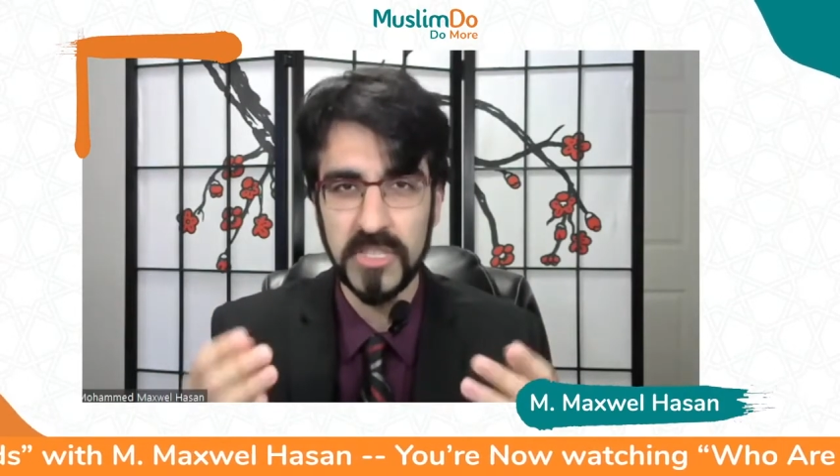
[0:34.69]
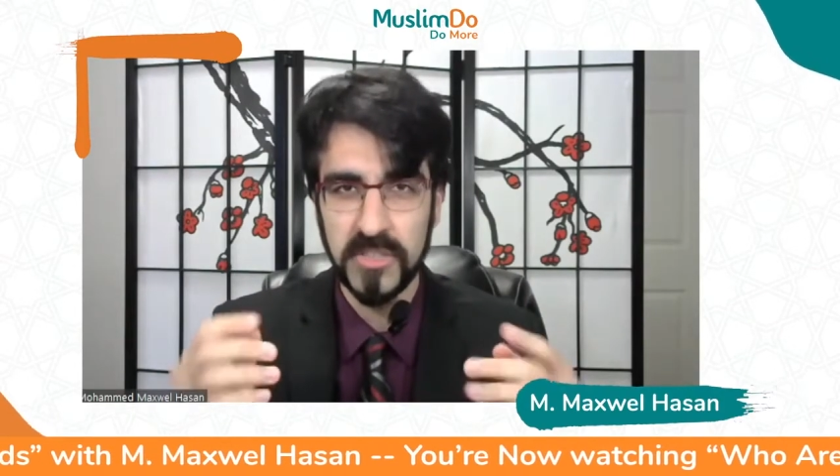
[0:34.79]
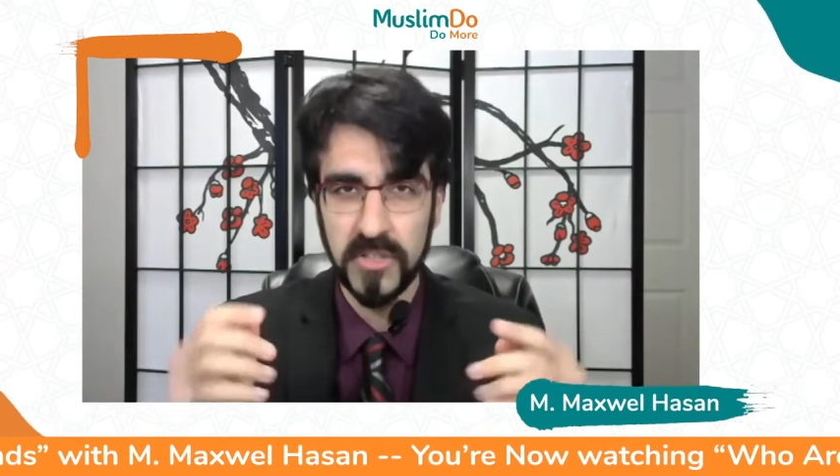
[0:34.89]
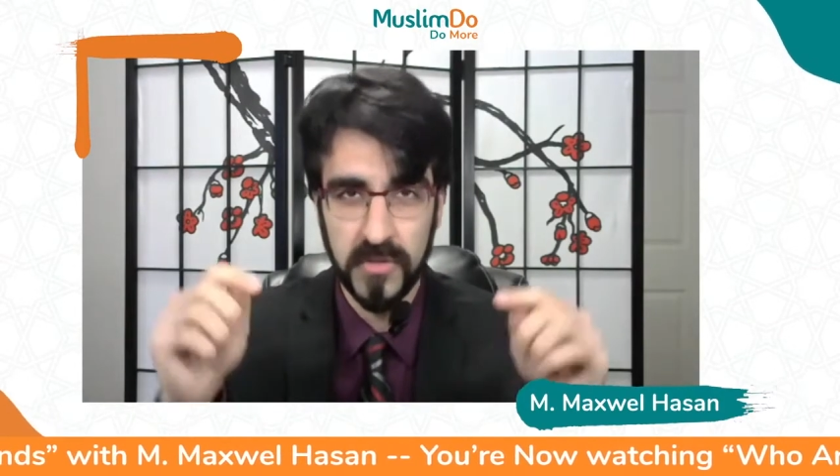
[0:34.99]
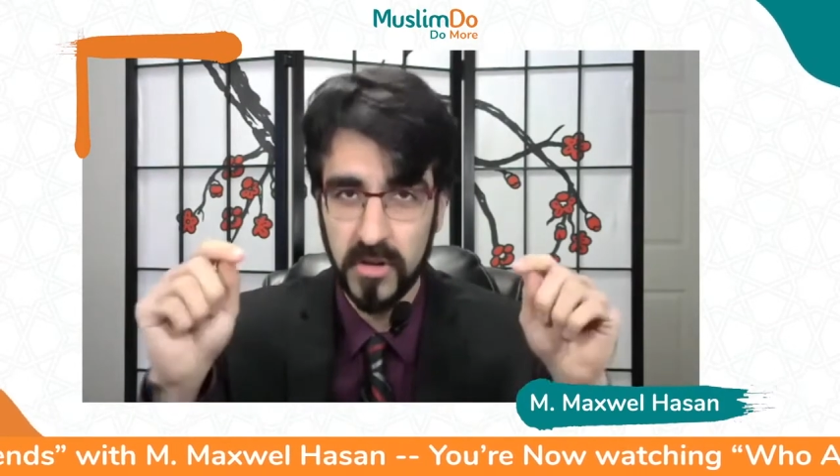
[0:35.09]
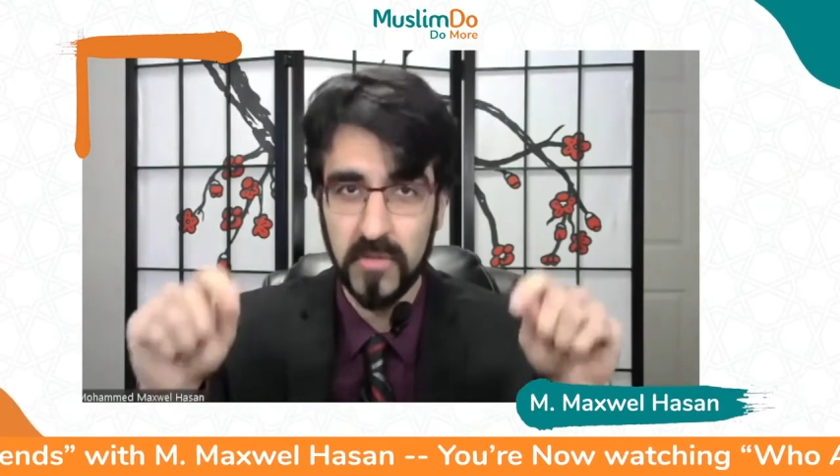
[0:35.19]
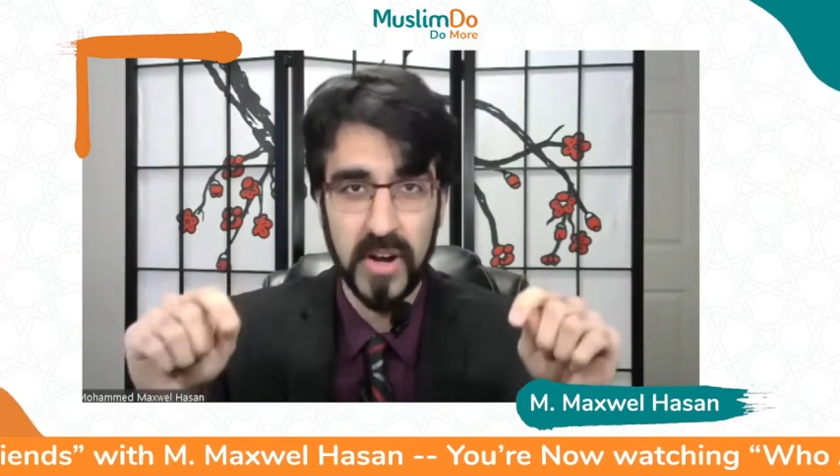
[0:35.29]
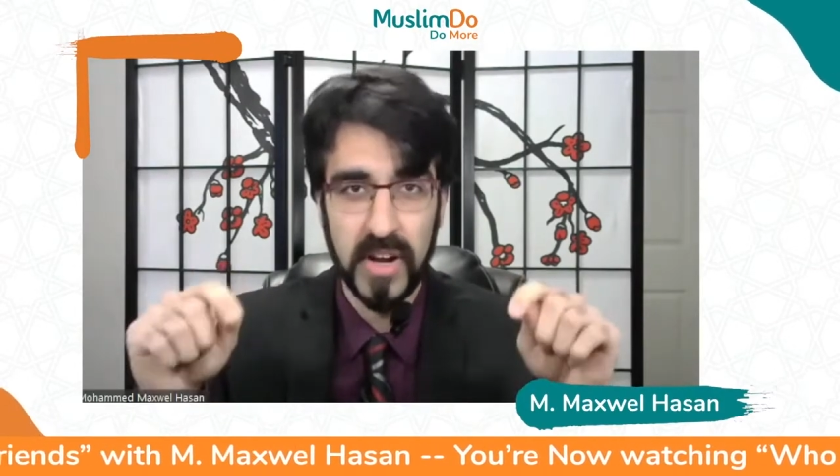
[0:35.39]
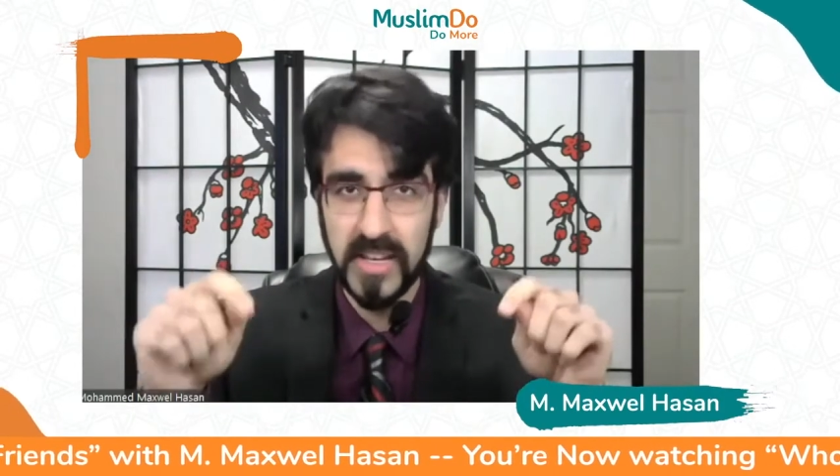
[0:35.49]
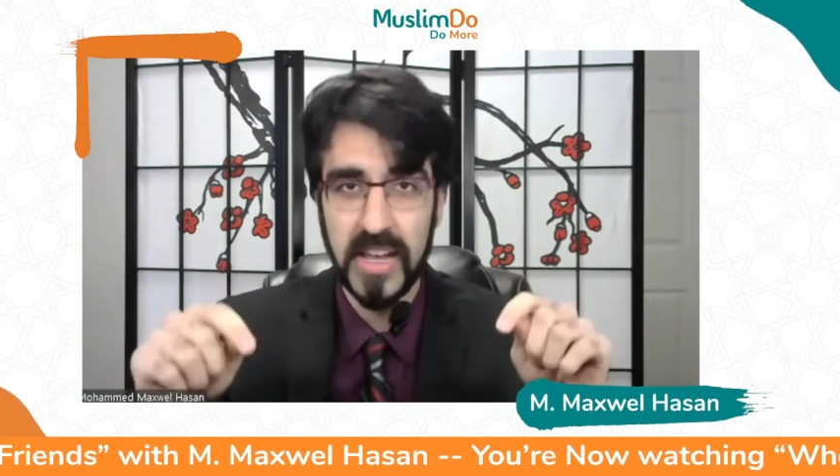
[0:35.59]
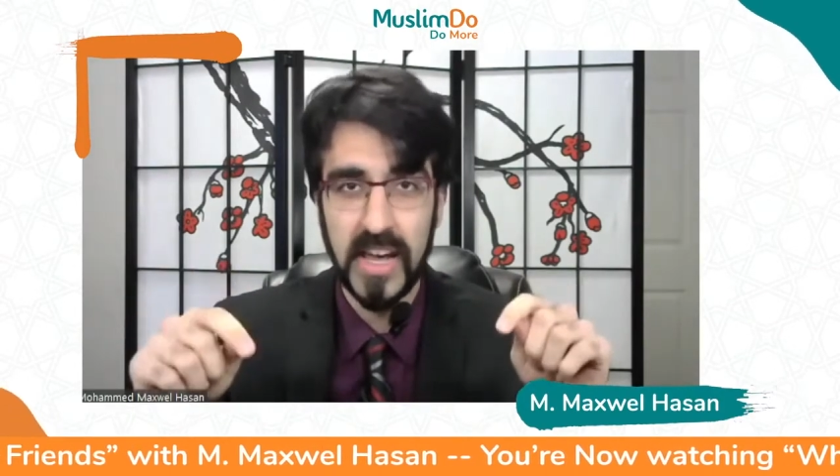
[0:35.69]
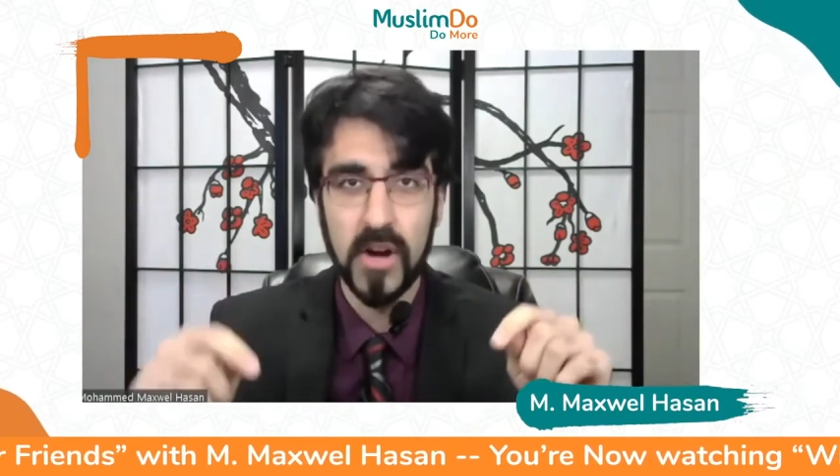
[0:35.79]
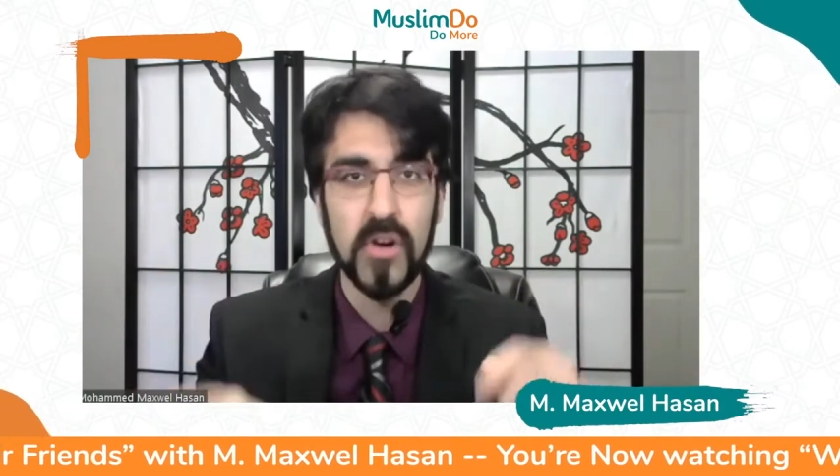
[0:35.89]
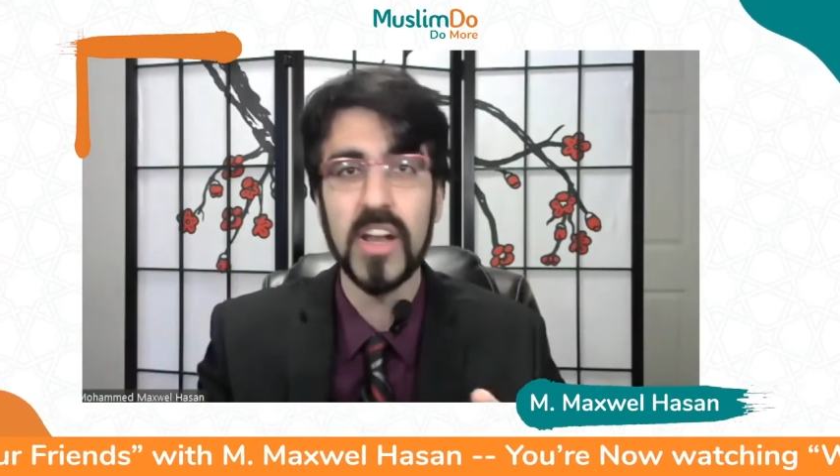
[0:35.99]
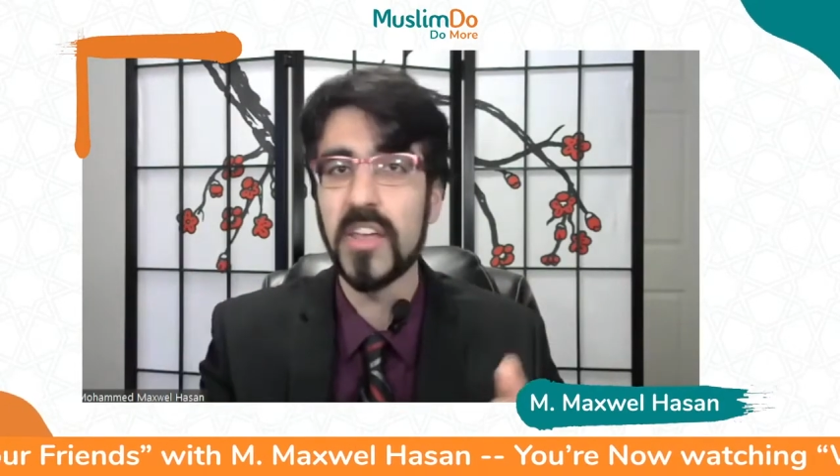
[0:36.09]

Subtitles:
this video right now or any